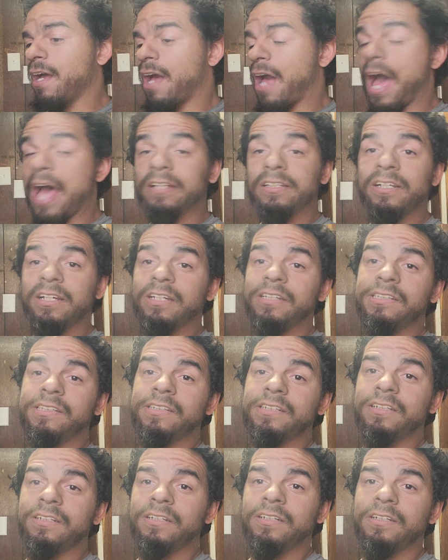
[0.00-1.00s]
I
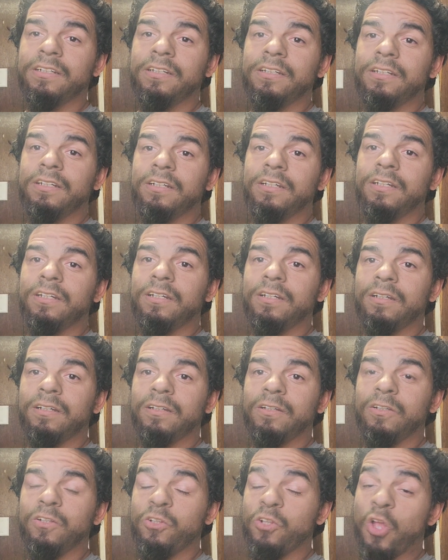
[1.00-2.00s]
just
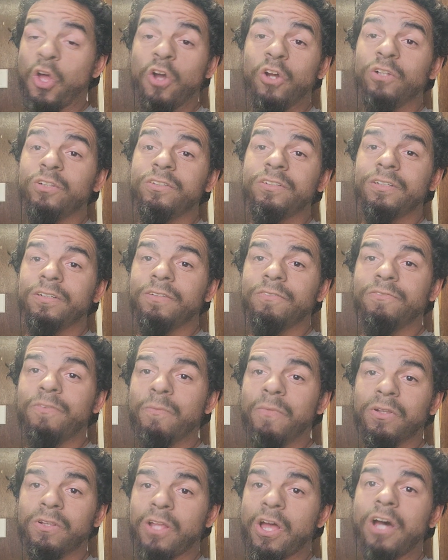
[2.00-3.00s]
learned from
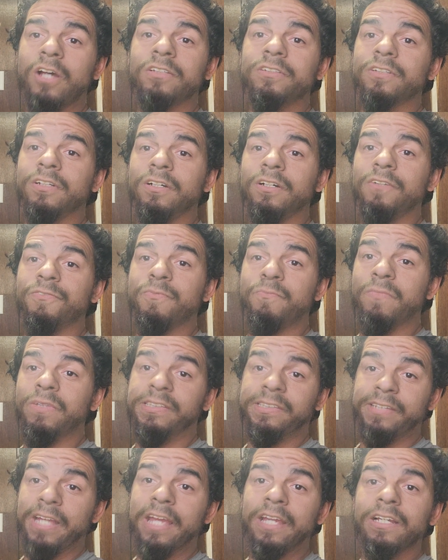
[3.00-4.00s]
a lot of
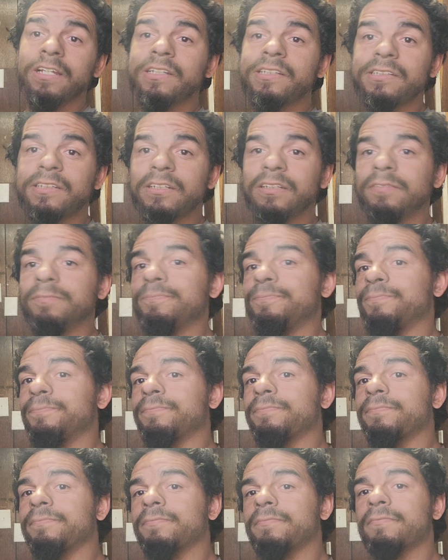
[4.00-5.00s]
mistakes.
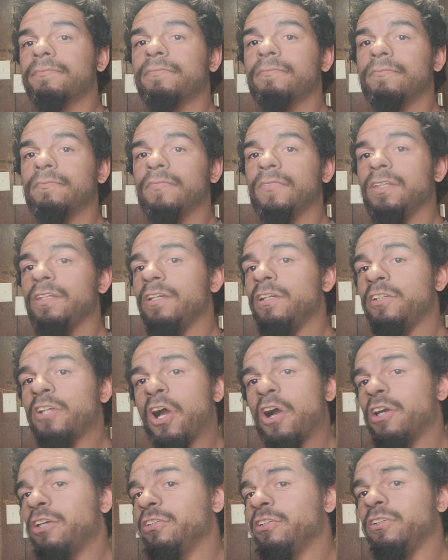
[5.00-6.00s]

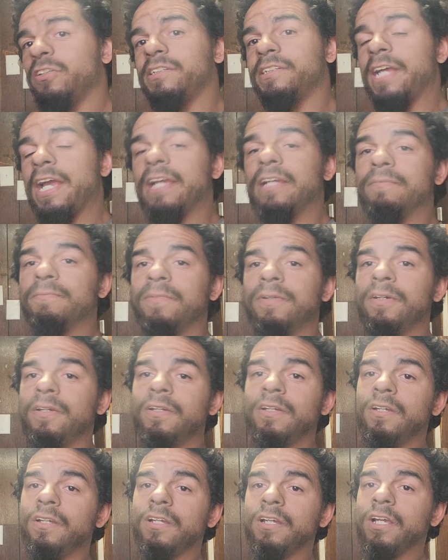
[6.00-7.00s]
Y'all can do the same.
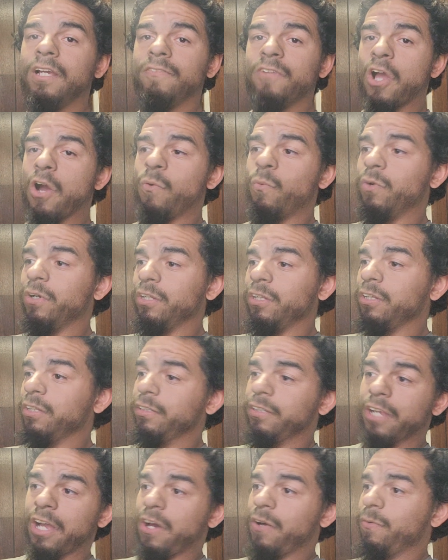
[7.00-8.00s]
If y'all want
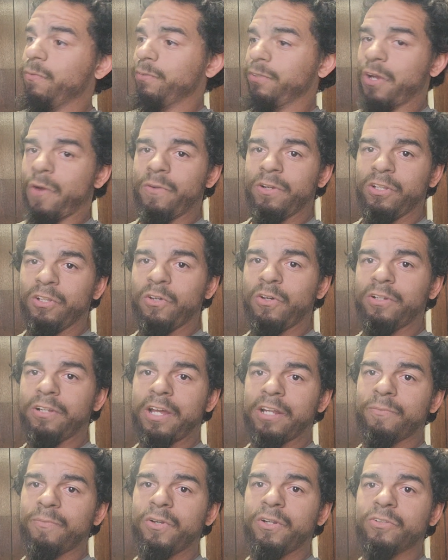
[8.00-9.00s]
to learn how
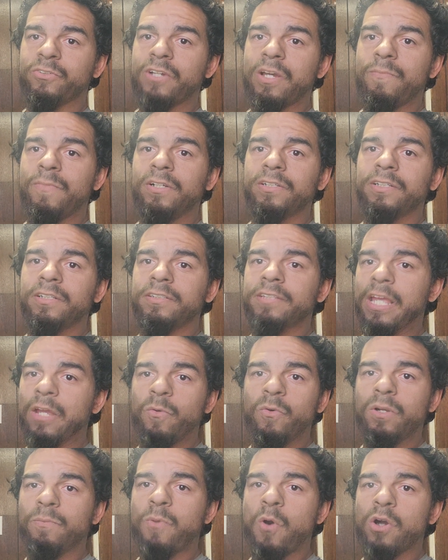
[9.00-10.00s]
to build a transmission, take
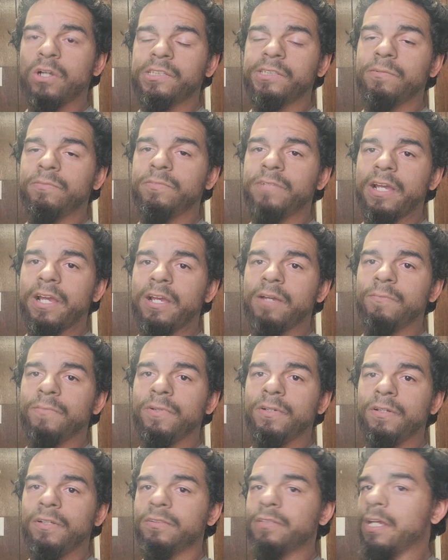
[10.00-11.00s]
one apart sometime.
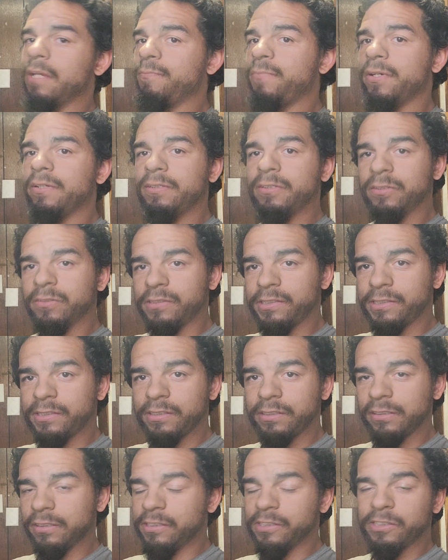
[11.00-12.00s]
Take pictures.
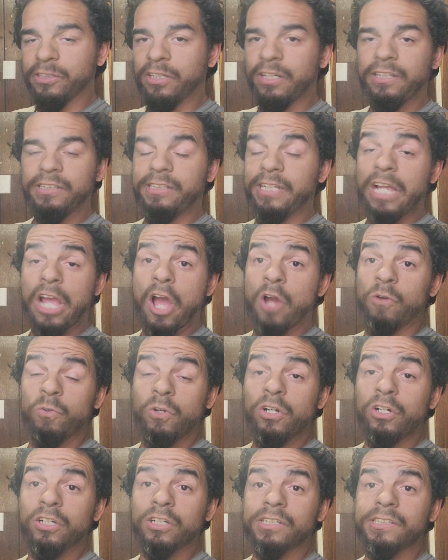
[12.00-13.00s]
Just look, see how it
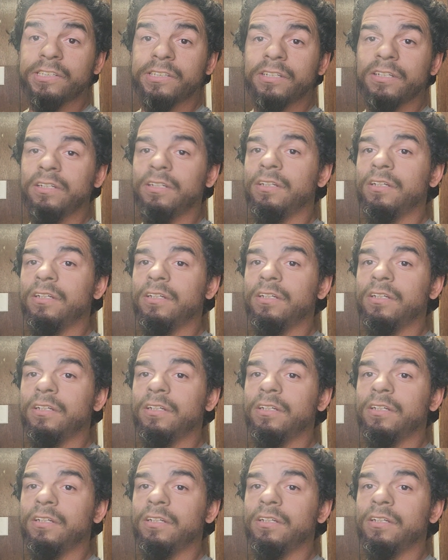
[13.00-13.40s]
works.